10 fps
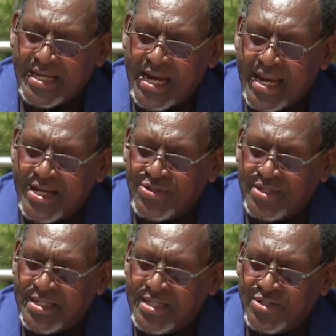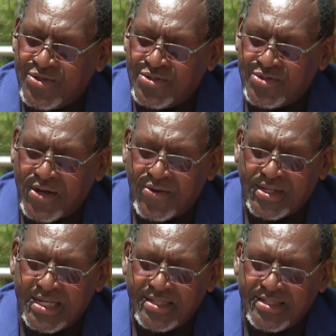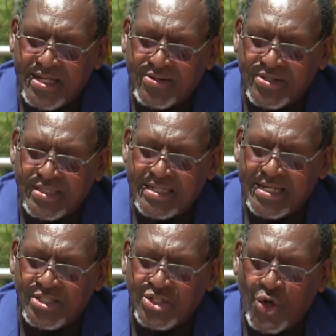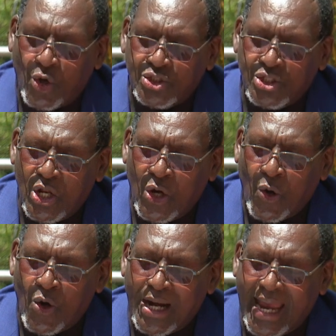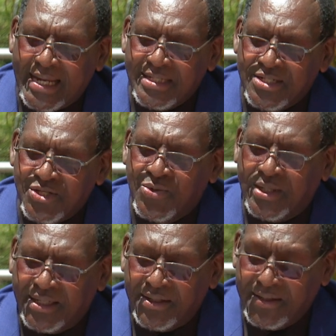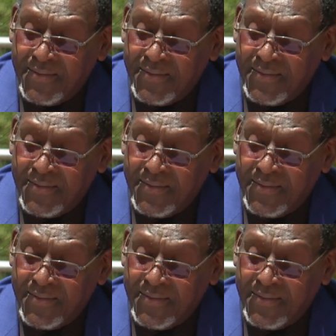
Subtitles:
a nation that does not recognize its heroes does not long endure.